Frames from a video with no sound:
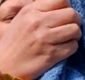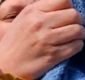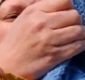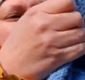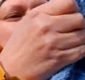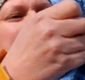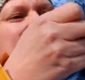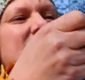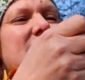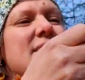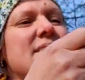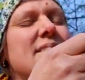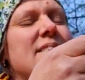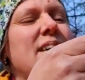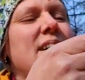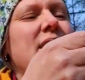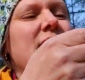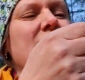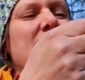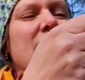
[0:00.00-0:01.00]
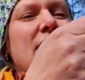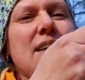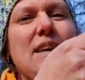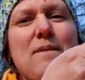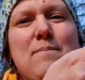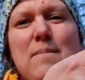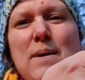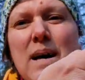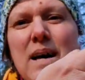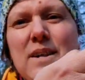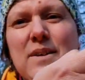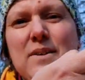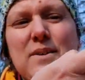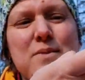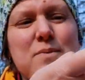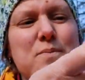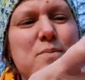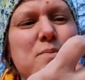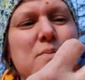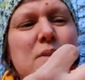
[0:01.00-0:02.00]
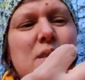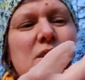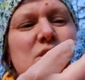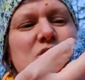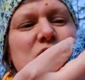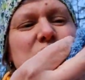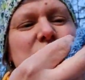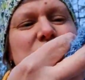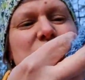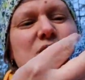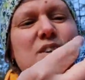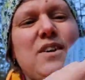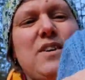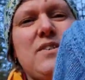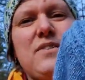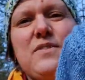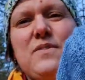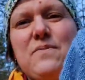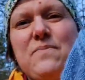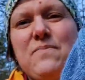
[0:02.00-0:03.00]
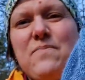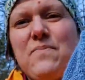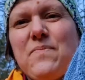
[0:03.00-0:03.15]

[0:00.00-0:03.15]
this is a pattern that you start